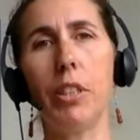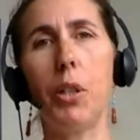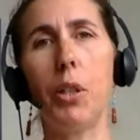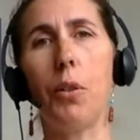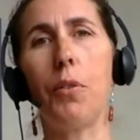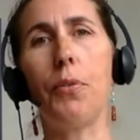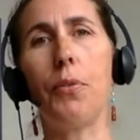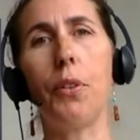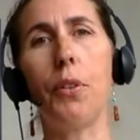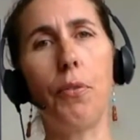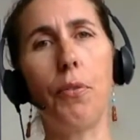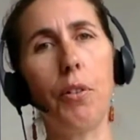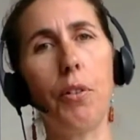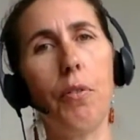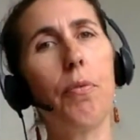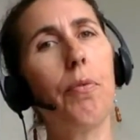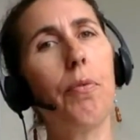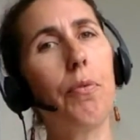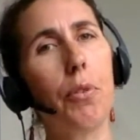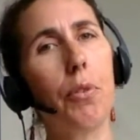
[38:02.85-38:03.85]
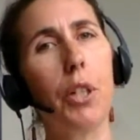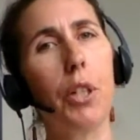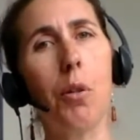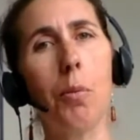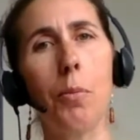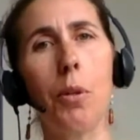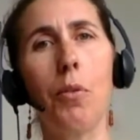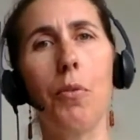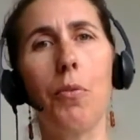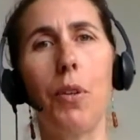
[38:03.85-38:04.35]
If your free
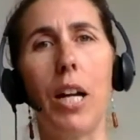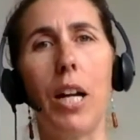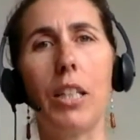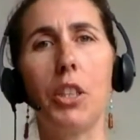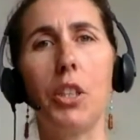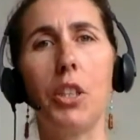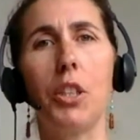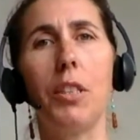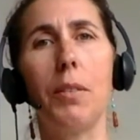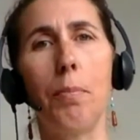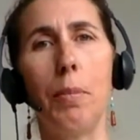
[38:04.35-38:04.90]
hormone fraction